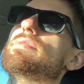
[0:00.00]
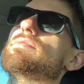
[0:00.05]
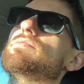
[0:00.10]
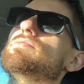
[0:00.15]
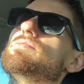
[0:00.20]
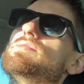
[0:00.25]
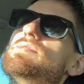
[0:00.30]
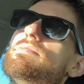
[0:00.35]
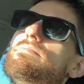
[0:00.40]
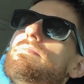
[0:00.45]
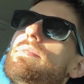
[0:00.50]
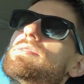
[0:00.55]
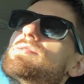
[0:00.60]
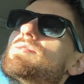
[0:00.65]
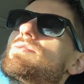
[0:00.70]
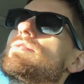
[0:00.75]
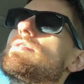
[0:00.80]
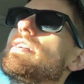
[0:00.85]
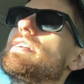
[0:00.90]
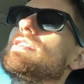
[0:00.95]
through some
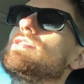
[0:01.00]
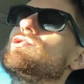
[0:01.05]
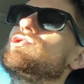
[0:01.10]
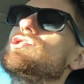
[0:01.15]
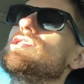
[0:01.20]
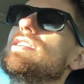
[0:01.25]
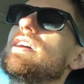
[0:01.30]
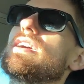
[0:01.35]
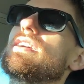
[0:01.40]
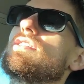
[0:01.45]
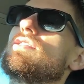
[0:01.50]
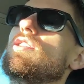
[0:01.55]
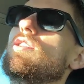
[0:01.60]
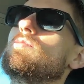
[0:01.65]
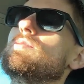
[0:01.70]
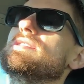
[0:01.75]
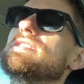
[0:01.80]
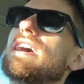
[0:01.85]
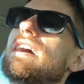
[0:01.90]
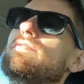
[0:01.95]
muscle glycogen, I could
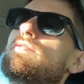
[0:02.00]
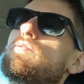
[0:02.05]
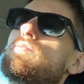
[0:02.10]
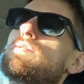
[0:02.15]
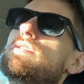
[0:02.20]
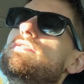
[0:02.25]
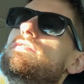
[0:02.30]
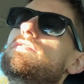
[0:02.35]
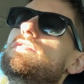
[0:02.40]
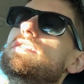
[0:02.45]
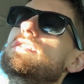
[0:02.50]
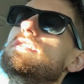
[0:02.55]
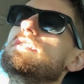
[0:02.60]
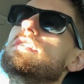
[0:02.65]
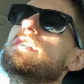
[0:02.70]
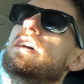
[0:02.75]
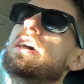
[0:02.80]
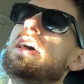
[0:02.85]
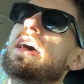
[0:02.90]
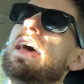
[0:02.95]
always have a
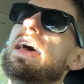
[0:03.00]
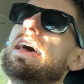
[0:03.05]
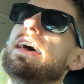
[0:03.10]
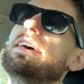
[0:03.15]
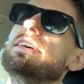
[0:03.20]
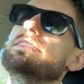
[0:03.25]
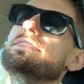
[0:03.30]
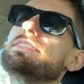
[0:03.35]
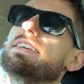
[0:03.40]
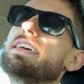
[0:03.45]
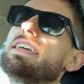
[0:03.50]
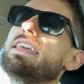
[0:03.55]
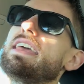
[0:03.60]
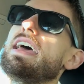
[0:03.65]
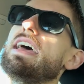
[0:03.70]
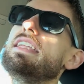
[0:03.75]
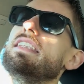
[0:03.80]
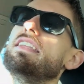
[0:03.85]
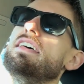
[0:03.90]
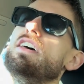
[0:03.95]
refeed, as
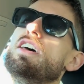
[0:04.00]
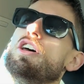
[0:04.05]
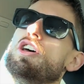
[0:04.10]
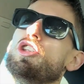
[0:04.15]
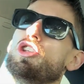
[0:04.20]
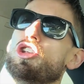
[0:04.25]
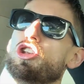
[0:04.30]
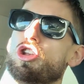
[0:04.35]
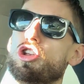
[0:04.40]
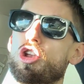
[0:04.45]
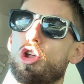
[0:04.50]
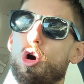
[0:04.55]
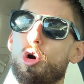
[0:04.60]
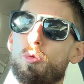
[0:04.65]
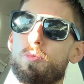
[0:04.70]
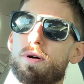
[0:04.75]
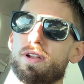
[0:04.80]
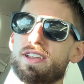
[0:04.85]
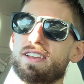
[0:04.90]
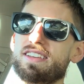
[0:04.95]
again,
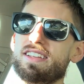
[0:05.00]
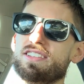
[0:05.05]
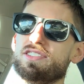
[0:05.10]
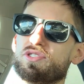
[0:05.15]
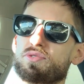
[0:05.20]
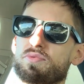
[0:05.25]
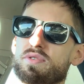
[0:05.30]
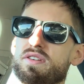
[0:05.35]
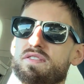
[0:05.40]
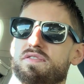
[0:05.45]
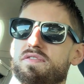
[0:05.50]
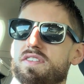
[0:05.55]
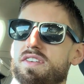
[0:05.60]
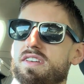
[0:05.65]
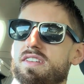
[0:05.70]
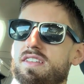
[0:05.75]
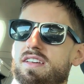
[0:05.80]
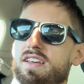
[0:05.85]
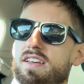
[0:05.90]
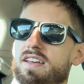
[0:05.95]
nobody needs a
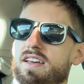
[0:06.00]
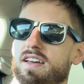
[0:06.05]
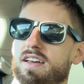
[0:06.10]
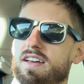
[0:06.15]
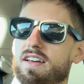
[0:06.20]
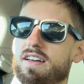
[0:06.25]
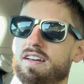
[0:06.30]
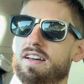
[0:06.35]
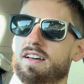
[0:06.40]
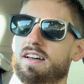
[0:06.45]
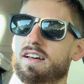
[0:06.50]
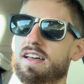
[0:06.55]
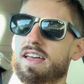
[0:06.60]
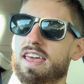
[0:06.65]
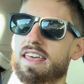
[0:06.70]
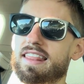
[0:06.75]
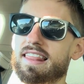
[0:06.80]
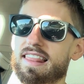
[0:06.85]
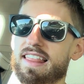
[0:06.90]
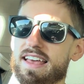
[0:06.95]
refeed
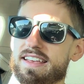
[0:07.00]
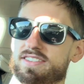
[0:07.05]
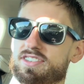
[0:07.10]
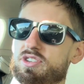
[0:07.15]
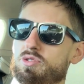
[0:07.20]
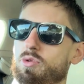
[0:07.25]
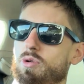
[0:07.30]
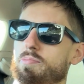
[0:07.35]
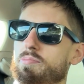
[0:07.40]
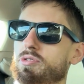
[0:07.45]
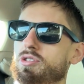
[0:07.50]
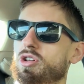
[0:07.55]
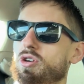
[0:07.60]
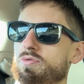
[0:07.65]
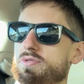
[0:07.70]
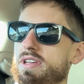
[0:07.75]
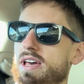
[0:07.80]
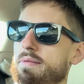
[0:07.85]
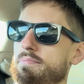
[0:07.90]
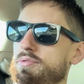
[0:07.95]
unless you are
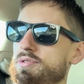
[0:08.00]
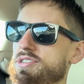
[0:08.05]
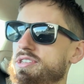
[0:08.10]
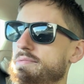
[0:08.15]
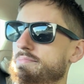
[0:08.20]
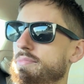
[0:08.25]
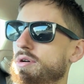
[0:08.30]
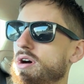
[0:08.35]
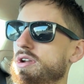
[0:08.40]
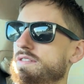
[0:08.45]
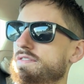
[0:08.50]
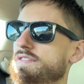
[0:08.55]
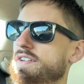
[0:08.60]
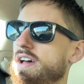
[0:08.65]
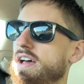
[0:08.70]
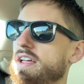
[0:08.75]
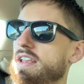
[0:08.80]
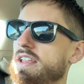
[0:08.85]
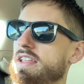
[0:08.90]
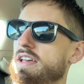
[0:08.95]
below 10% body
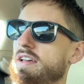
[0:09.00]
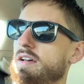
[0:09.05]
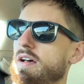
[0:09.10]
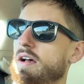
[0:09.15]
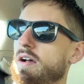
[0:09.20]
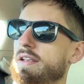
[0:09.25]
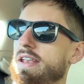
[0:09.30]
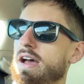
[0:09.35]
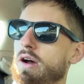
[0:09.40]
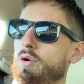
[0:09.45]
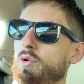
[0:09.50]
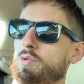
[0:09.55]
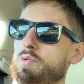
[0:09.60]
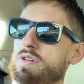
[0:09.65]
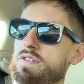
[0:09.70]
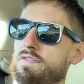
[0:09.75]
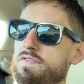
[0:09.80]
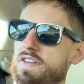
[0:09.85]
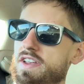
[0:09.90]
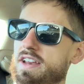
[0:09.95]
fat. Now, a
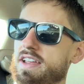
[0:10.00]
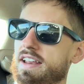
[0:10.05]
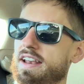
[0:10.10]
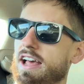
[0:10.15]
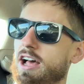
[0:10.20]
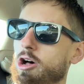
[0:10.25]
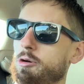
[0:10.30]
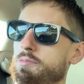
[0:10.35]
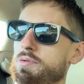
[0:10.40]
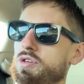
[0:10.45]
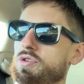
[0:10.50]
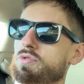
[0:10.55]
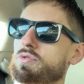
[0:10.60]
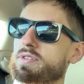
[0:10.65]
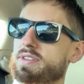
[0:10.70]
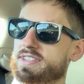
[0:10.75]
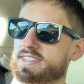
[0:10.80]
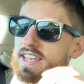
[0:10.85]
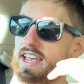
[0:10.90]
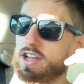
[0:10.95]
refeed can help
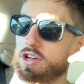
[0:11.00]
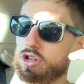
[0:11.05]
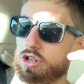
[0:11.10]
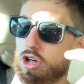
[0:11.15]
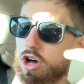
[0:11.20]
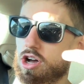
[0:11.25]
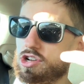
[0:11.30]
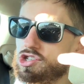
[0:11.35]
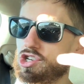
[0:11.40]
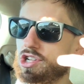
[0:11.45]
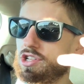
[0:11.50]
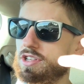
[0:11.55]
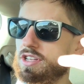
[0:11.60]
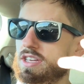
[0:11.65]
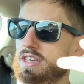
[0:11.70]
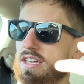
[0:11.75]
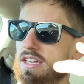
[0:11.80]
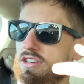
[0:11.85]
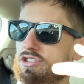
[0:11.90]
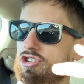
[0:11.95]
you
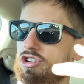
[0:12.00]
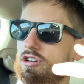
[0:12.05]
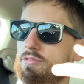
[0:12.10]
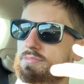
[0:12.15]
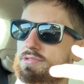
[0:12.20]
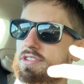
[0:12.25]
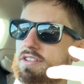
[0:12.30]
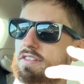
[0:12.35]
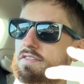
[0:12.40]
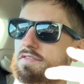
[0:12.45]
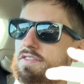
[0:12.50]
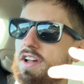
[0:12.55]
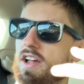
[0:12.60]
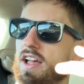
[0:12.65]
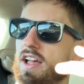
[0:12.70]
psychologically in terms of